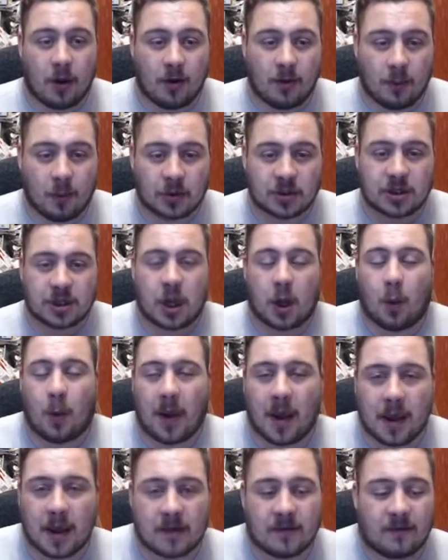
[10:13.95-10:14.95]
want to know
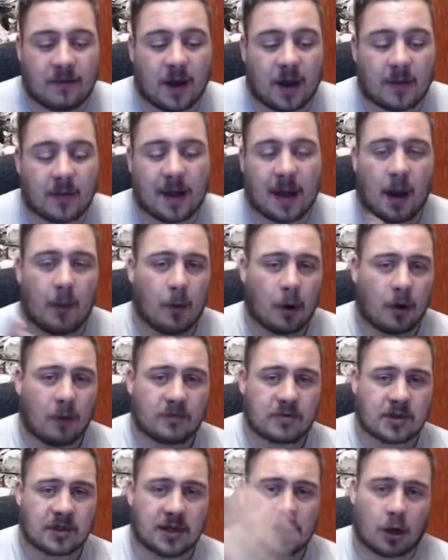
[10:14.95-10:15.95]
where you can find me, I'm
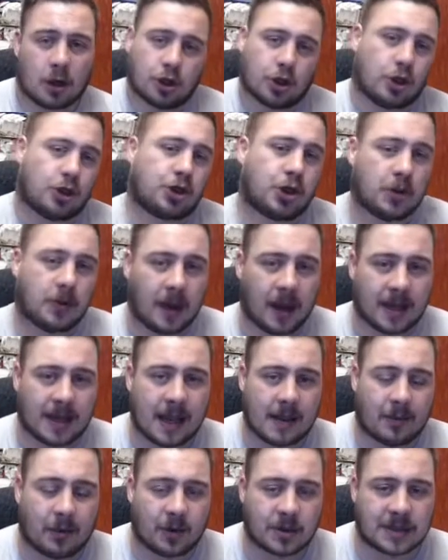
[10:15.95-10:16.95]
obviously on YouTube at
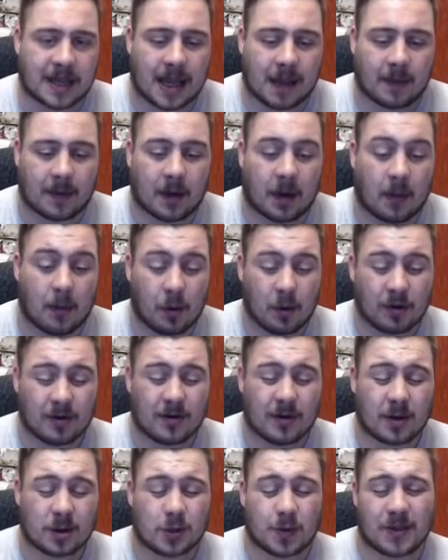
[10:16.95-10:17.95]
Yate Boys Gaming. I'm
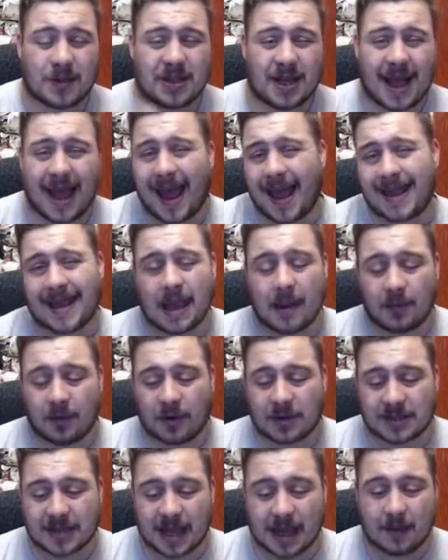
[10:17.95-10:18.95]
on Twitter at Yate
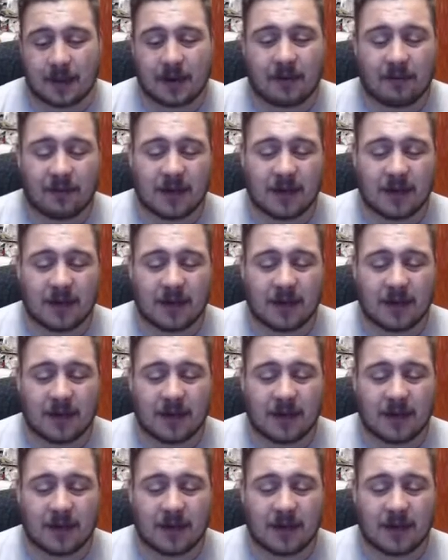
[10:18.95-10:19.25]
Boys Gaming.